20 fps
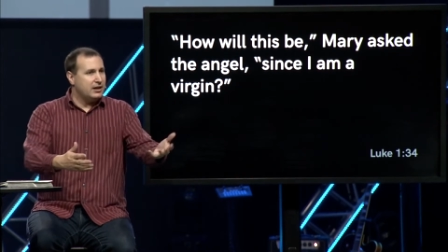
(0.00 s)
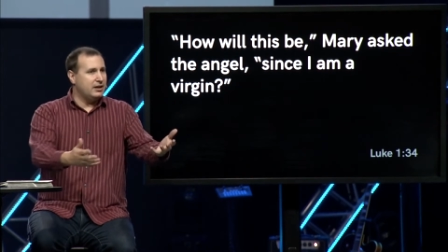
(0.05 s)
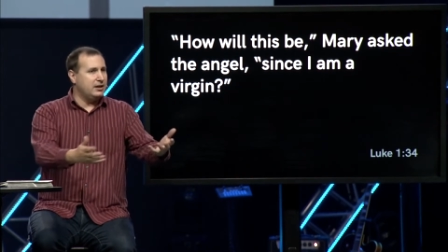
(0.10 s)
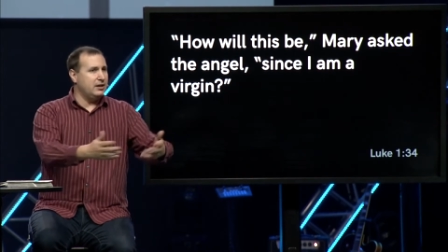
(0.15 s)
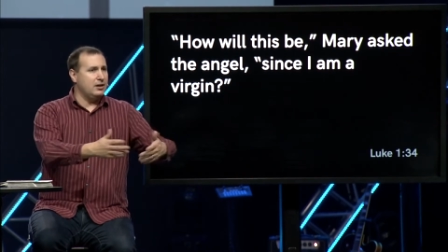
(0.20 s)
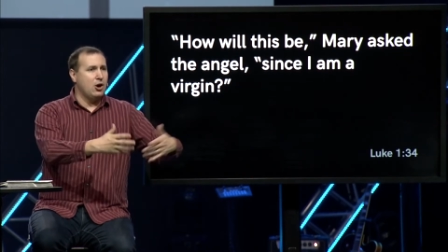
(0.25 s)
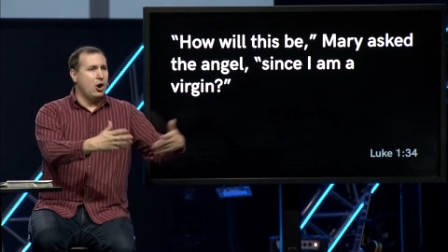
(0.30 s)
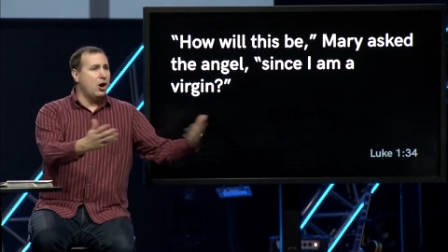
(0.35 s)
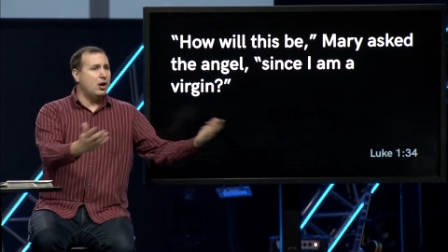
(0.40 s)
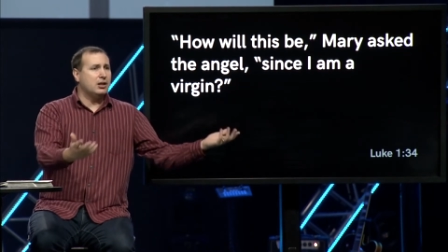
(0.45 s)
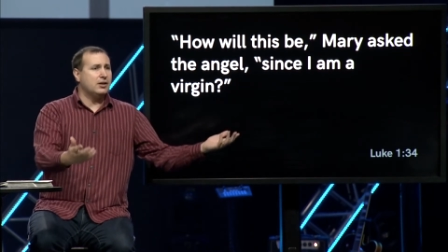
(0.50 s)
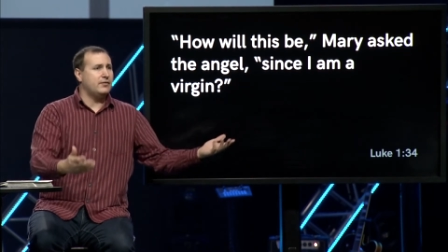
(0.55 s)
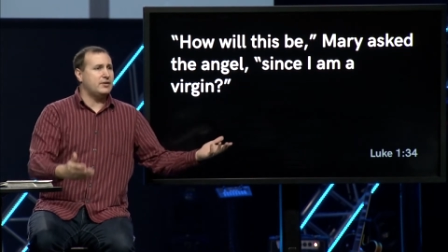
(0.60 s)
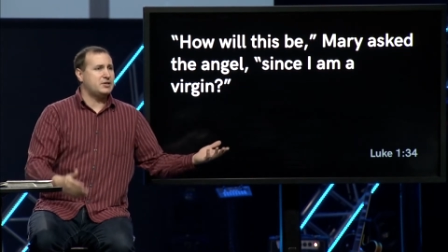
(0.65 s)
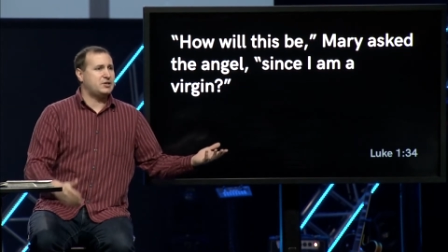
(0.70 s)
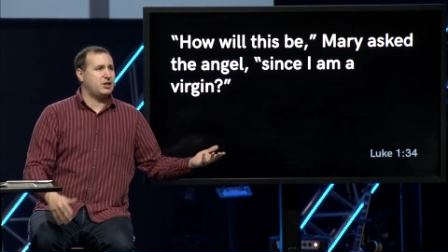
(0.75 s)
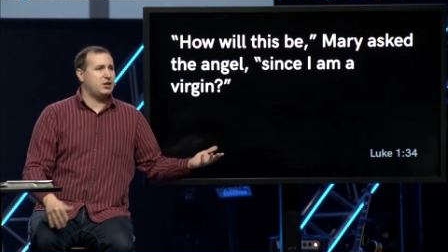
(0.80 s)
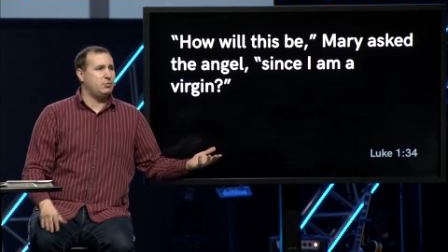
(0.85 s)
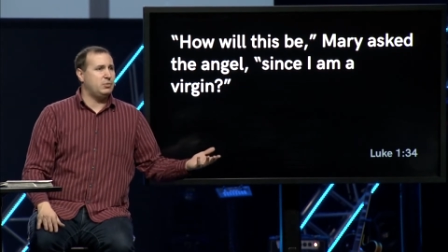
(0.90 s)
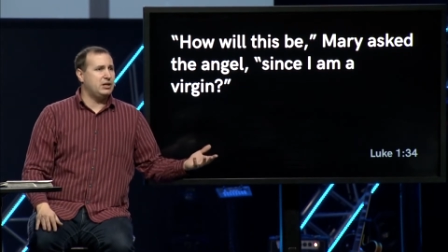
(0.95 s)
And all of
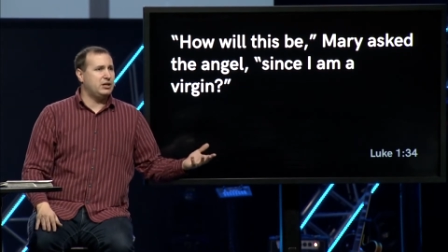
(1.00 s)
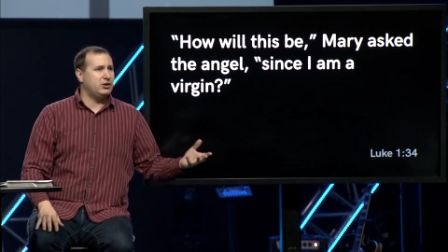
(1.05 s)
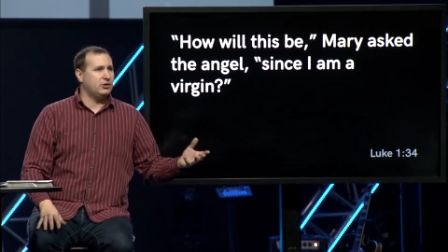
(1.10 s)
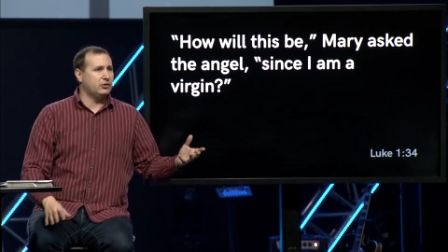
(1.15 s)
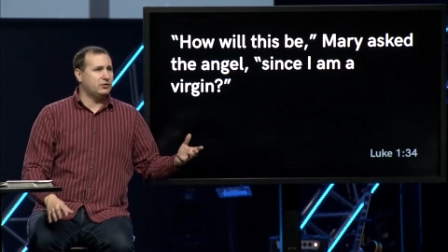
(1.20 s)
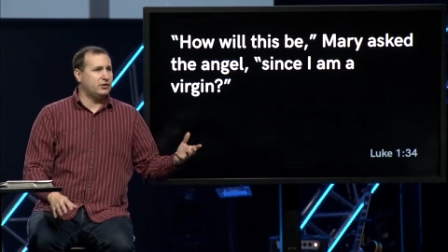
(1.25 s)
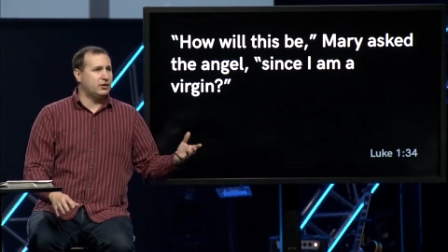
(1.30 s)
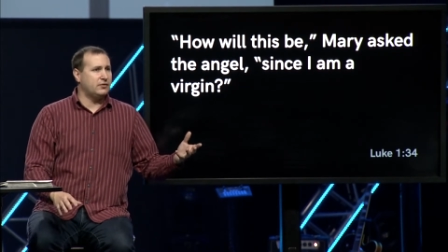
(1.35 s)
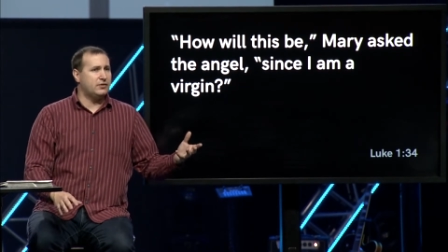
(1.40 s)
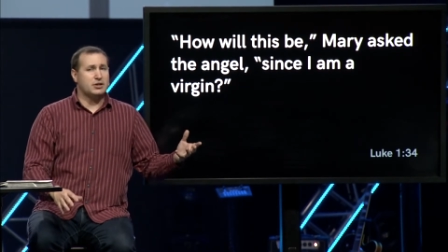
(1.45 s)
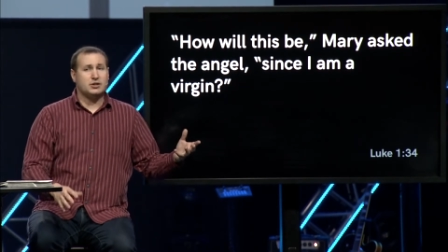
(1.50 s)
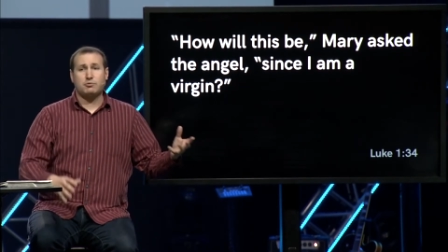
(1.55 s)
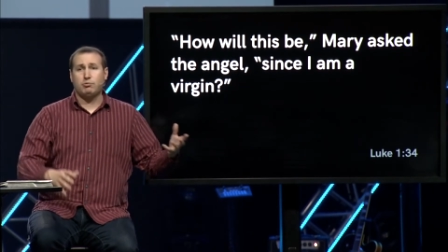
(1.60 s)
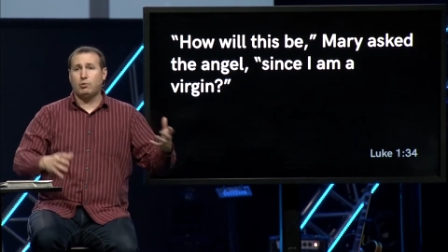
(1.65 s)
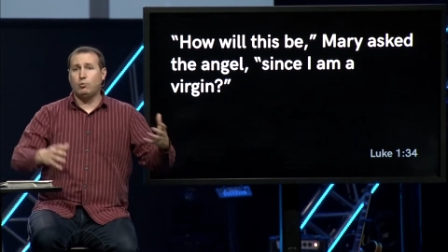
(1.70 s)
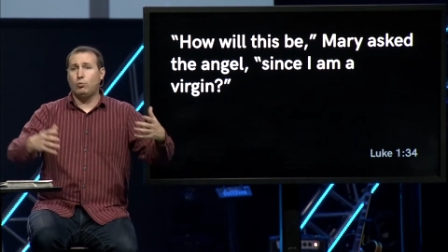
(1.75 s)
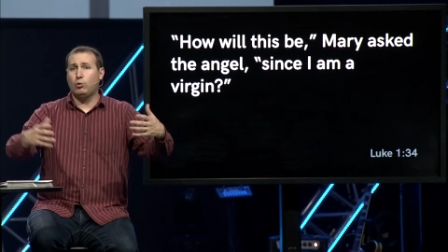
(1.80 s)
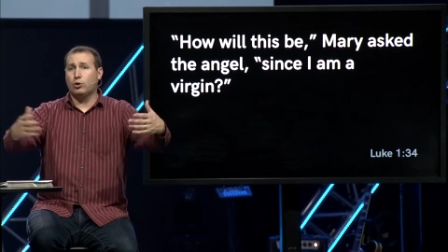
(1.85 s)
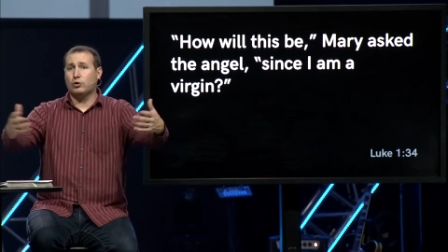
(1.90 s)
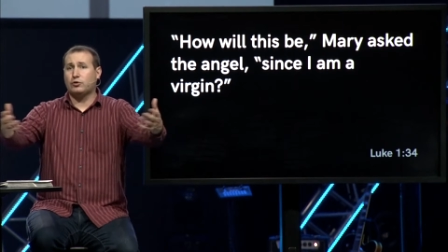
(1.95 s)
us can be guilty of this
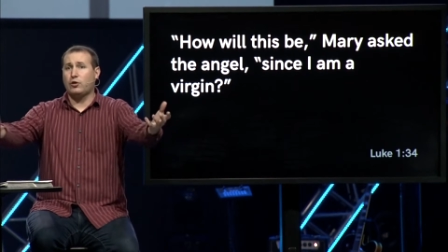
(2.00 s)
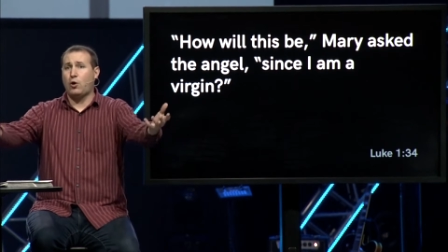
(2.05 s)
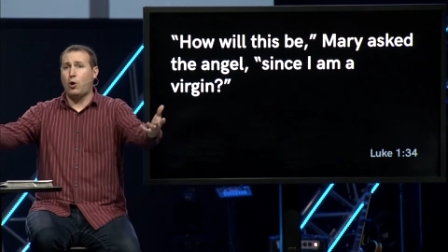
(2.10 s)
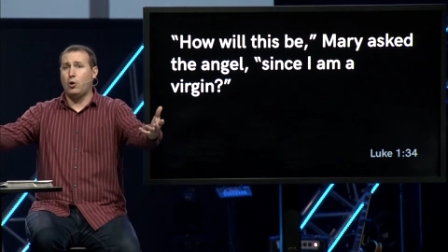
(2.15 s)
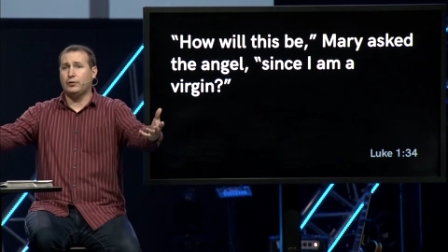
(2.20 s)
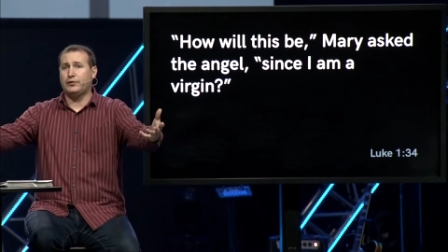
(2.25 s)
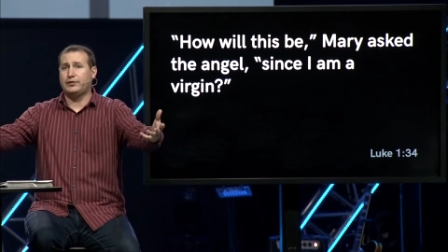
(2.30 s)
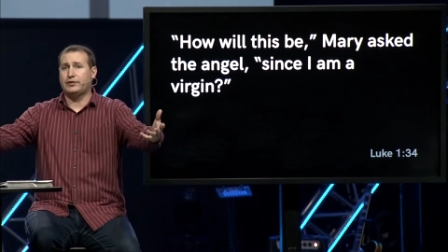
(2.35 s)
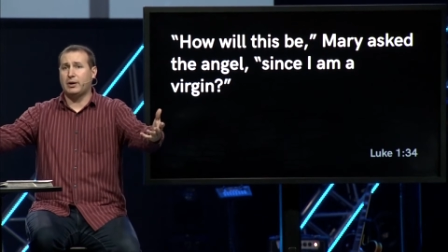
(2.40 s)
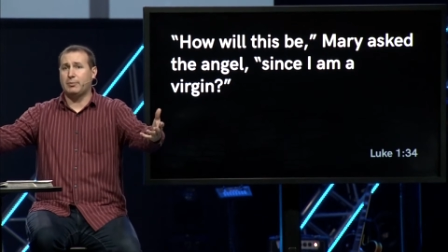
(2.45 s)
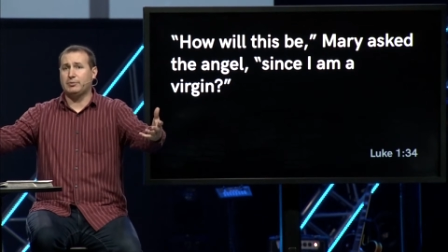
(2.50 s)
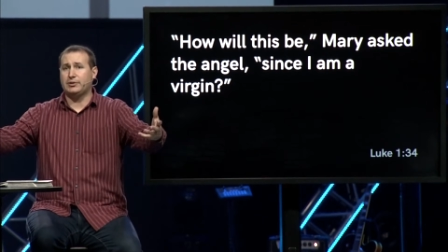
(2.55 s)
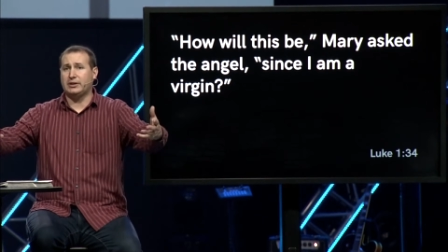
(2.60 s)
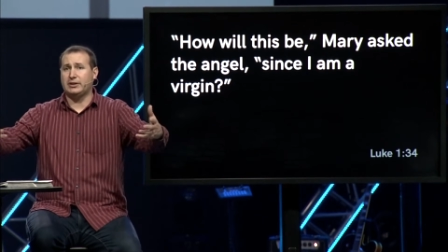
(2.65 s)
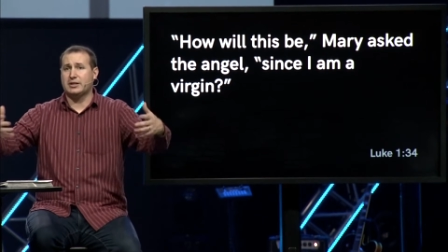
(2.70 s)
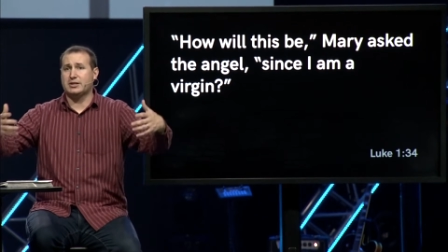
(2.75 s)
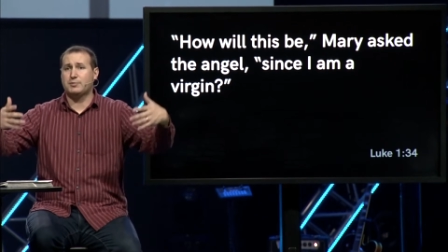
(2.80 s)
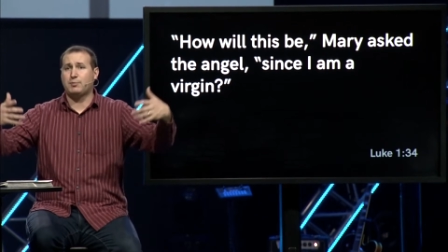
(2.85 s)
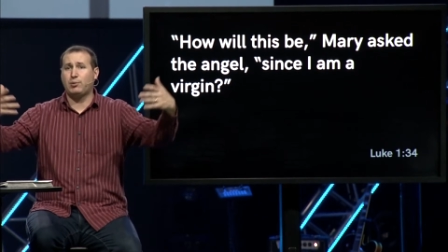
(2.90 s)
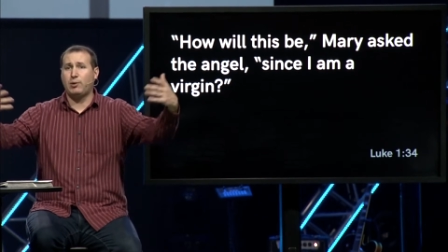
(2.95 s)
when we're told something
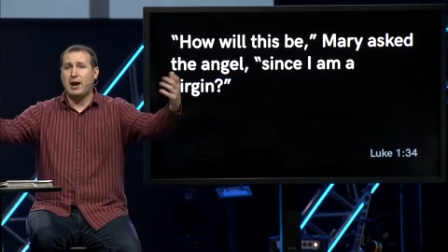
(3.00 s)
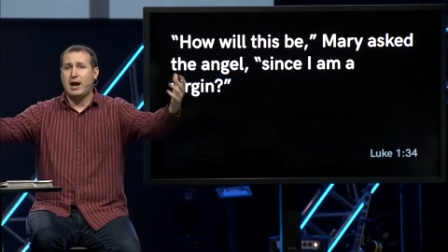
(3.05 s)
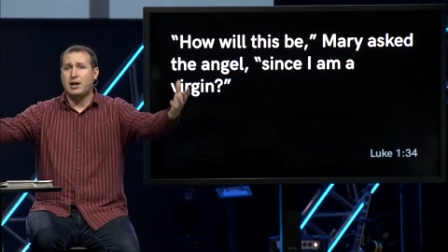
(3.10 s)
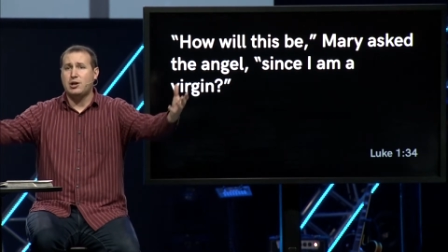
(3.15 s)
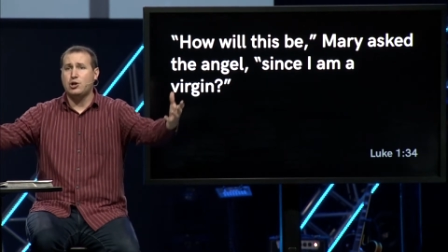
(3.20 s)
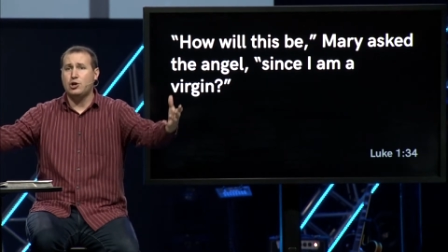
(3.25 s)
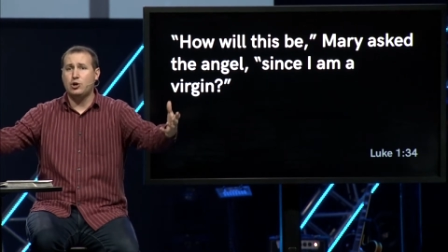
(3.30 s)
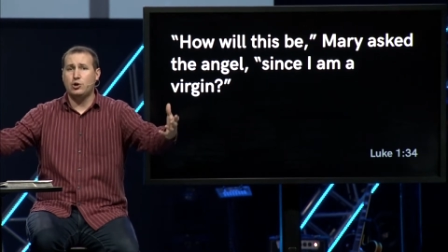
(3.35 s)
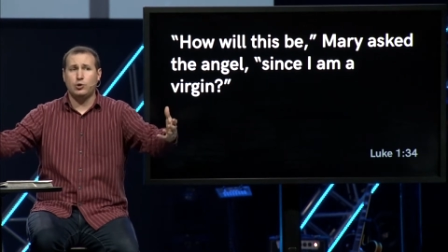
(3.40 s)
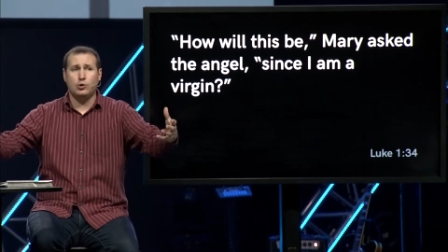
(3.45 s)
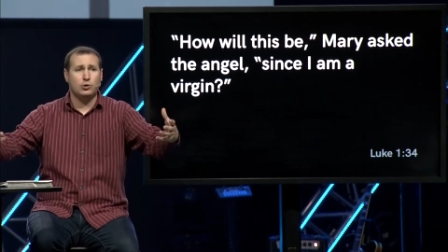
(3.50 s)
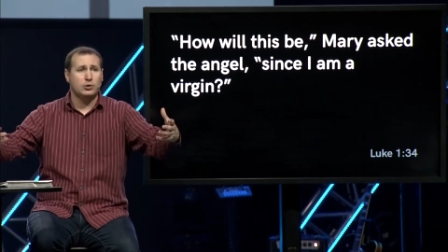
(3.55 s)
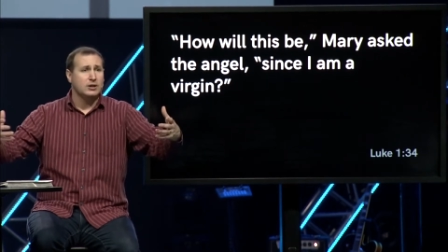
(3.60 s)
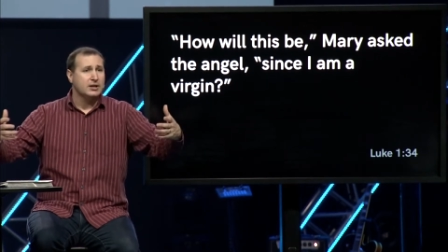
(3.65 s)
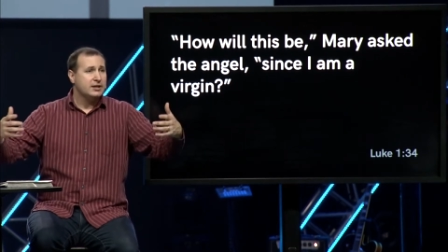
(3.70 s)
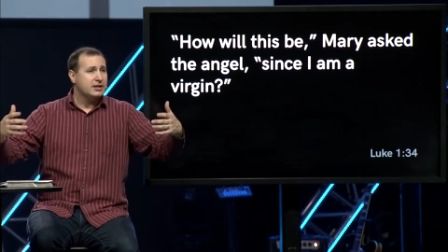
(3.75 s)
that's brand new,